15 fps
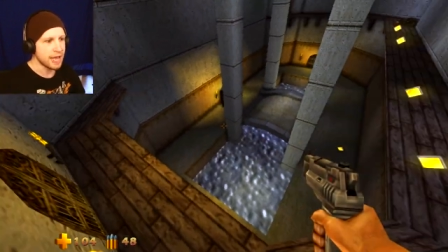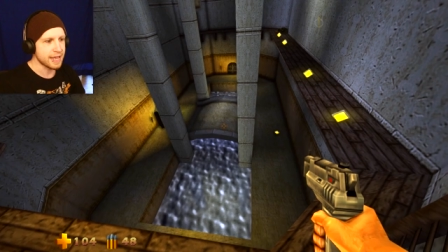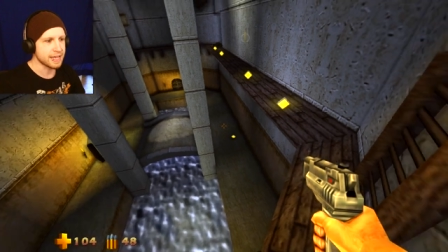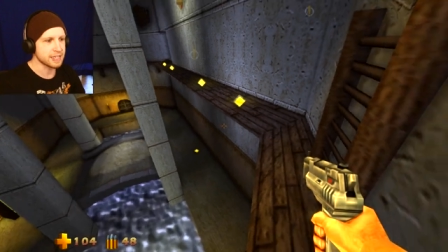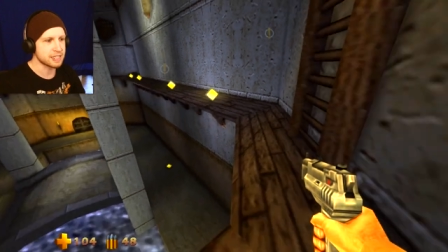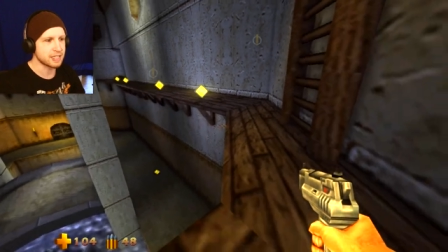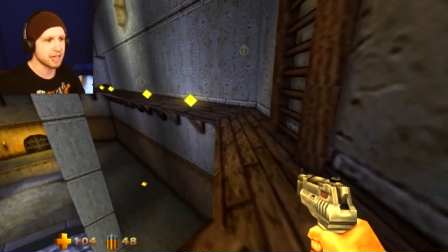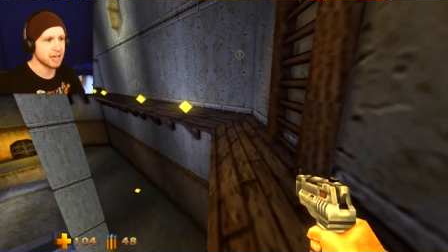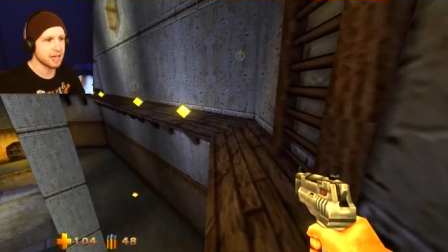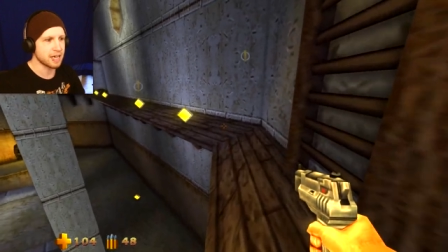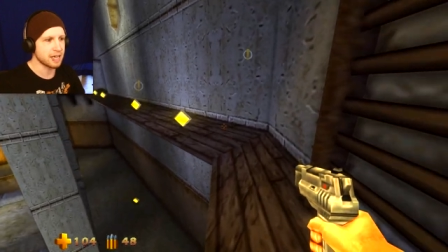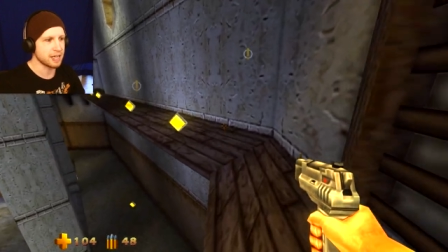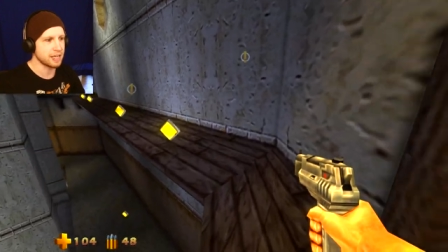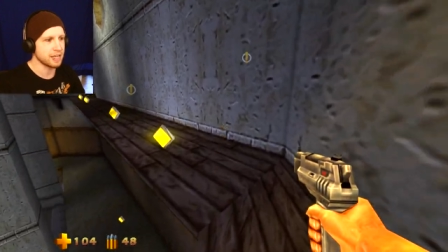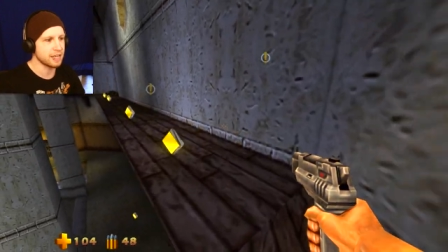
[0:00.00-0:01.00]
is
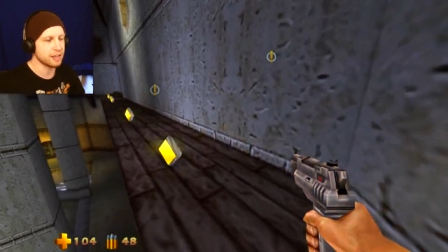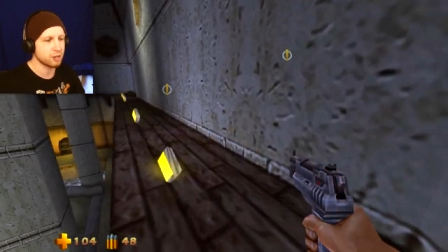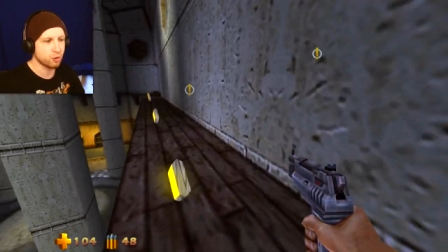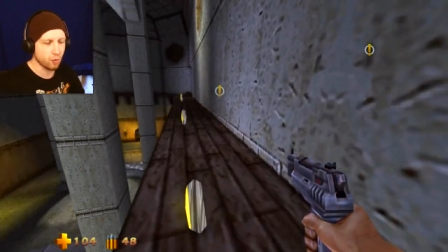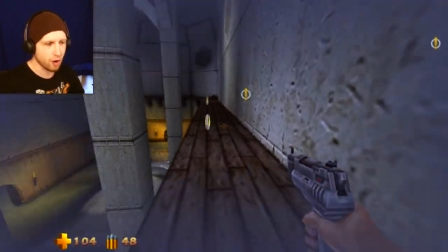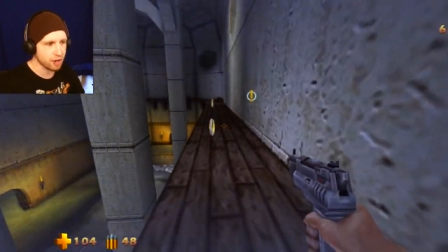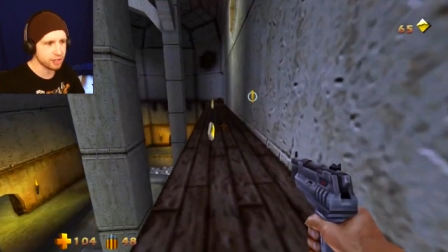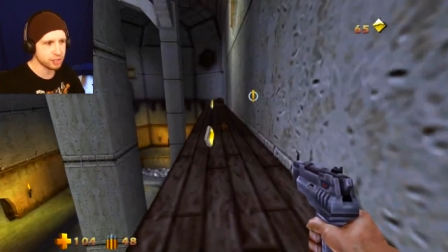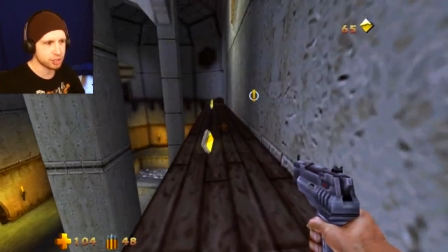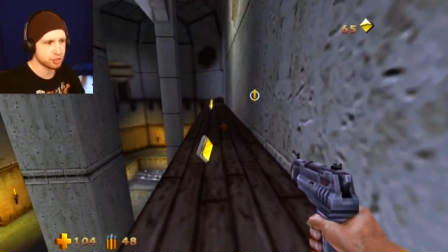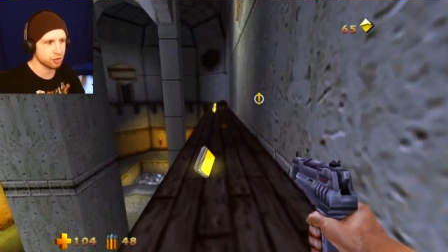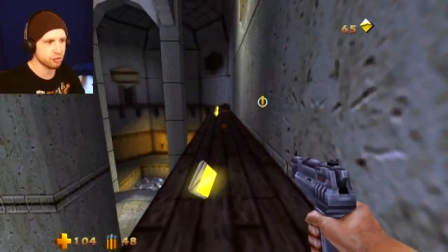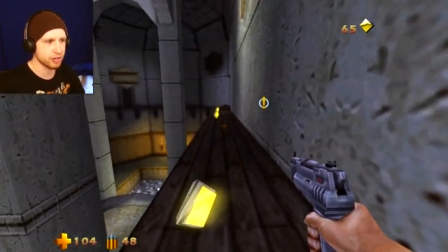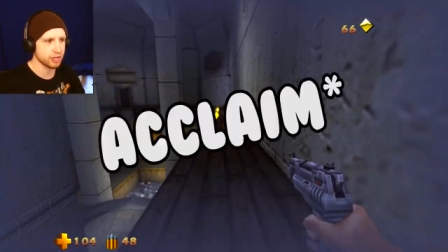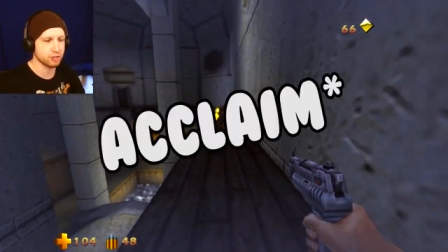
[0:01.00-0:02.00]
uh, Iguana
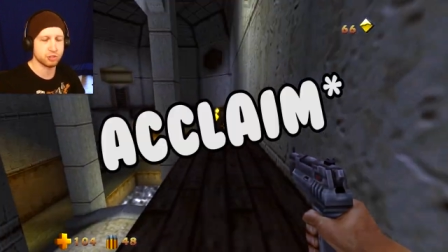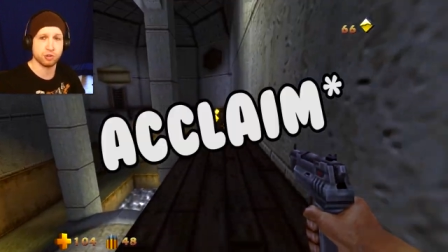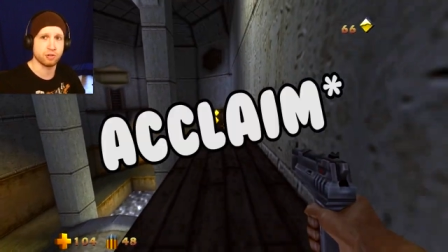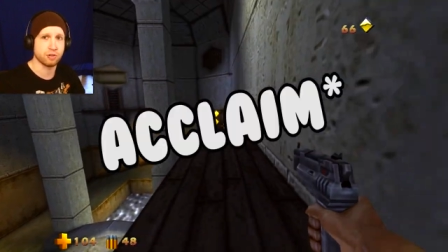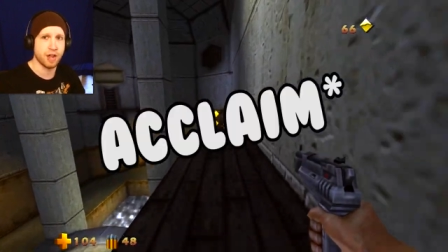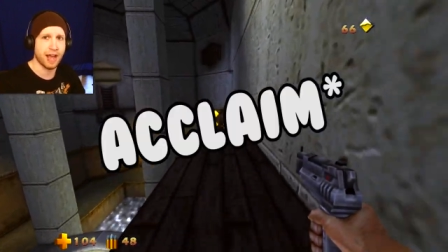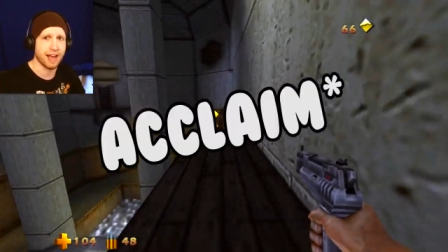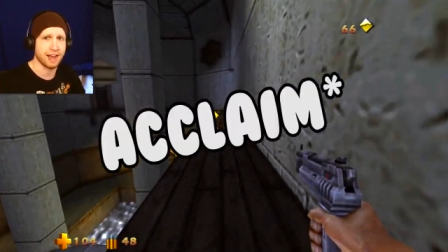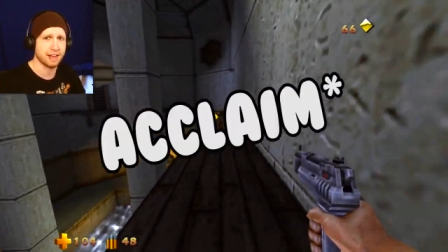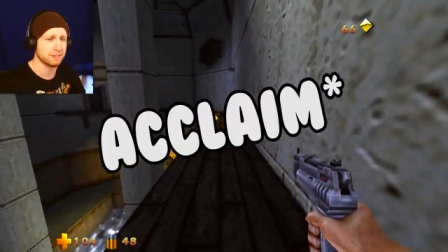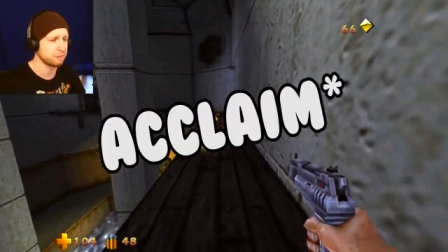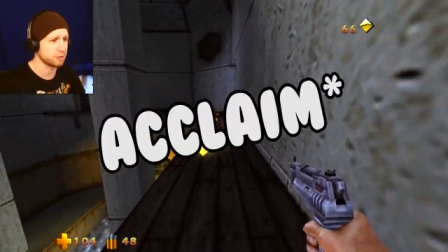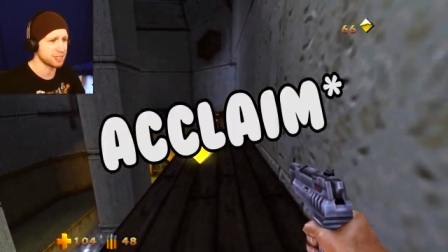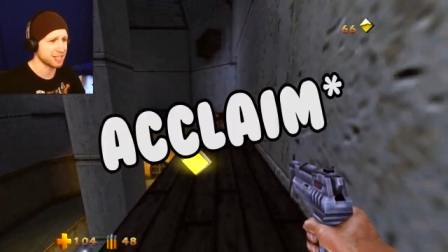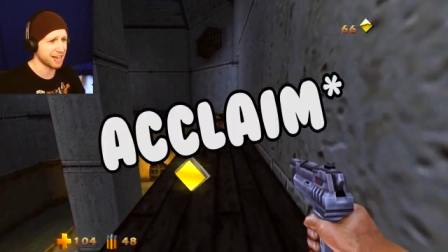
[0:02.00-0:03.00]
Studios, or uh,
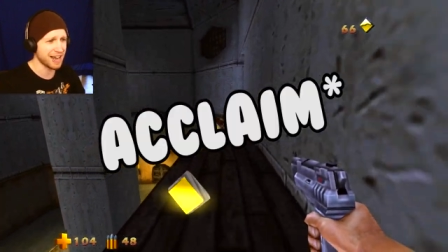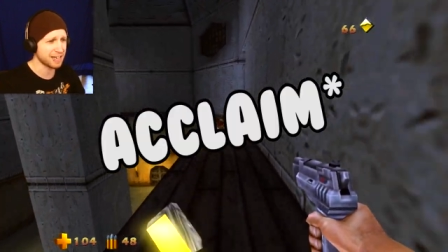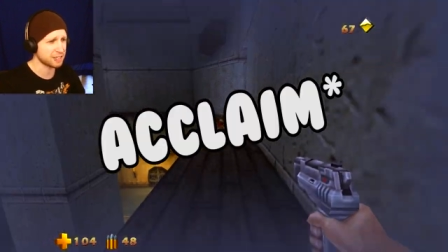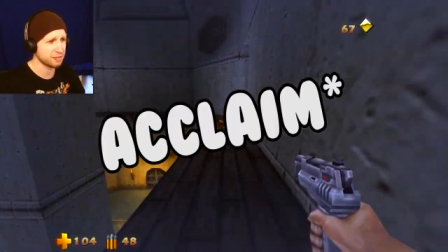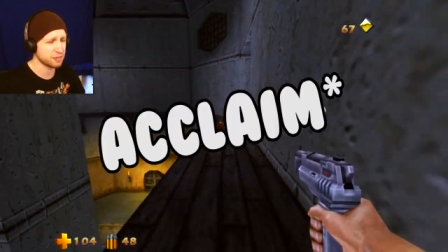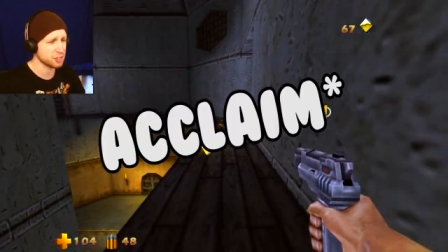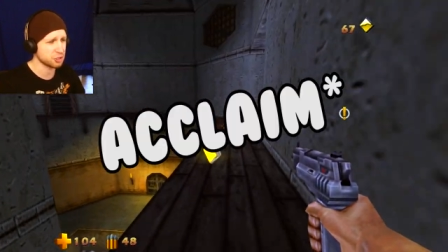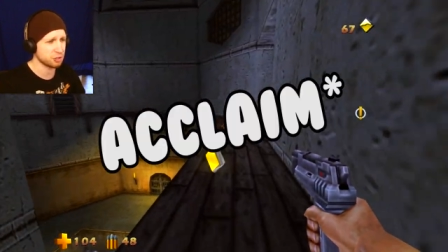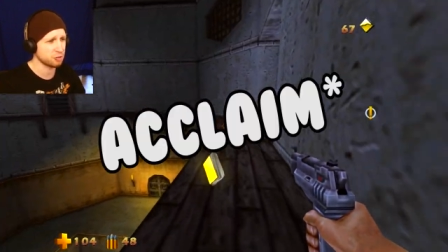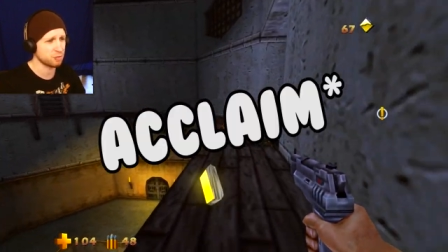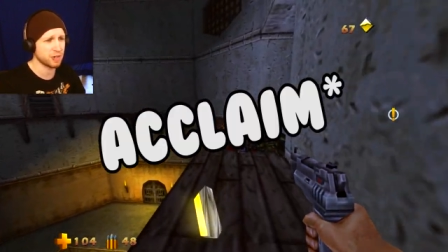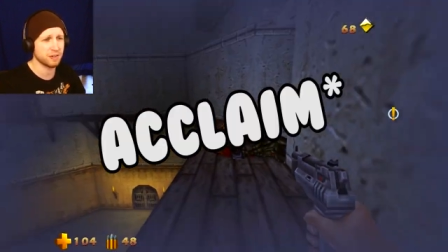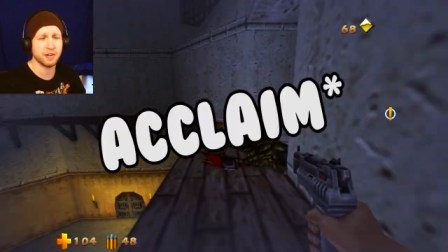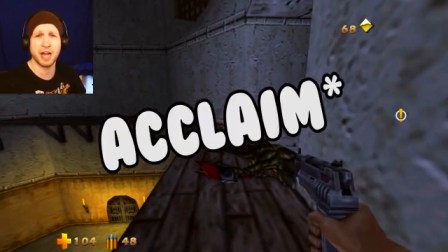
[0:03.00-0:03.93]
was it Activision or whatever?